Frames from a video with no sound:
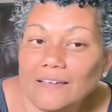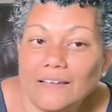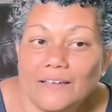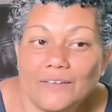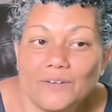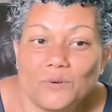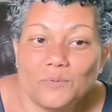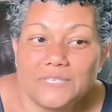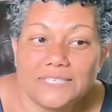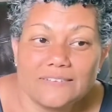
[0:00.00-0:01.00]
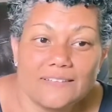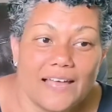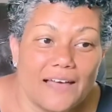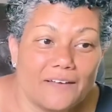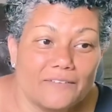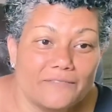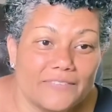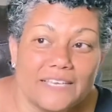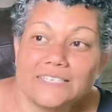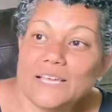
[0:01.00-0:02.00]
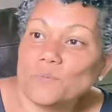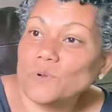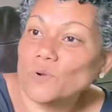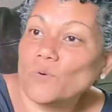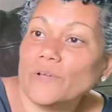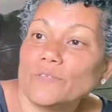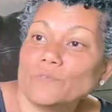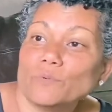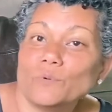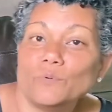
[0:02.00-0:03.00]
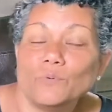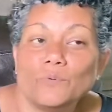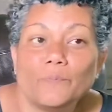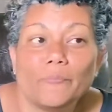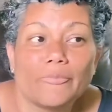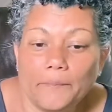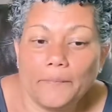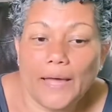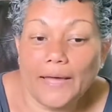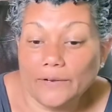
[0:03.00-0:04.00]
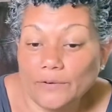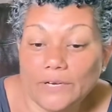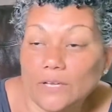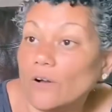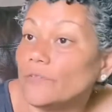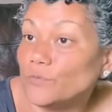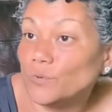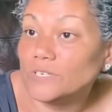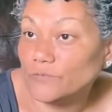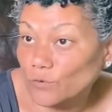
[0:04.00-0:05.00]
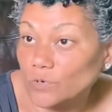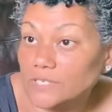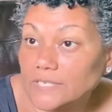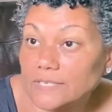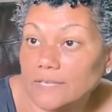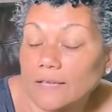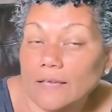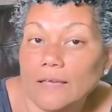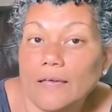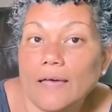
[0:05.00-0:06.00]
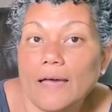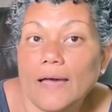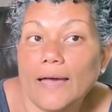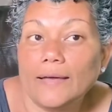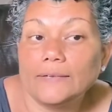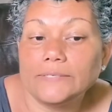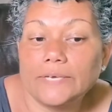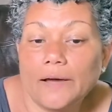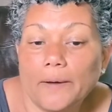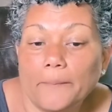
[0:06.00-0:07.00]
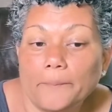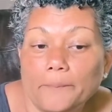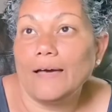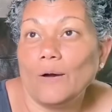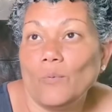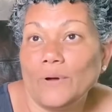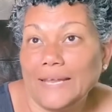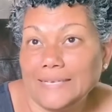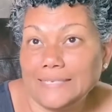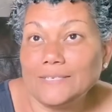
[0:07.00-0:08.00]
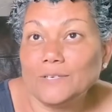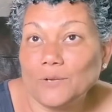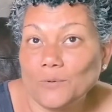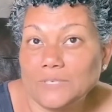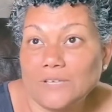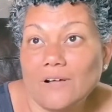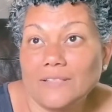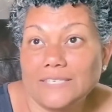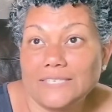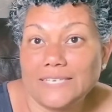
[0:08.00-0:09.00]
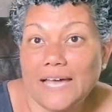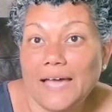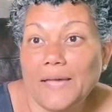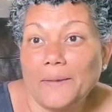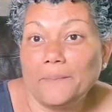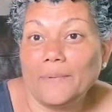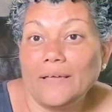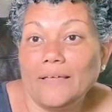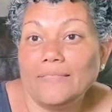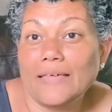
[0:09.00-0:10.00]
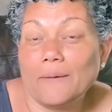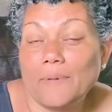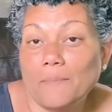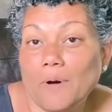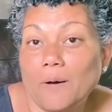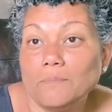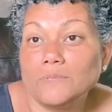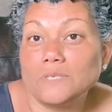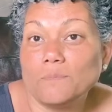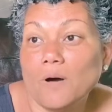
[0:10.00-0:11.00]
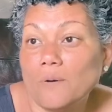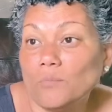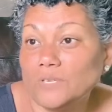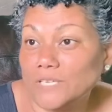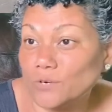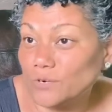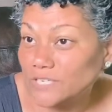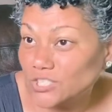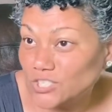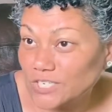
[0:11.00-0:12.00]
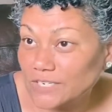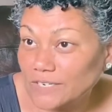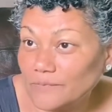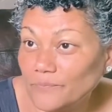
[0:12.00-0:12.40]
We still have things that we're going through. I had already gone through a divorce. And what I didn't know is all this time that my mom's mom was a Christian,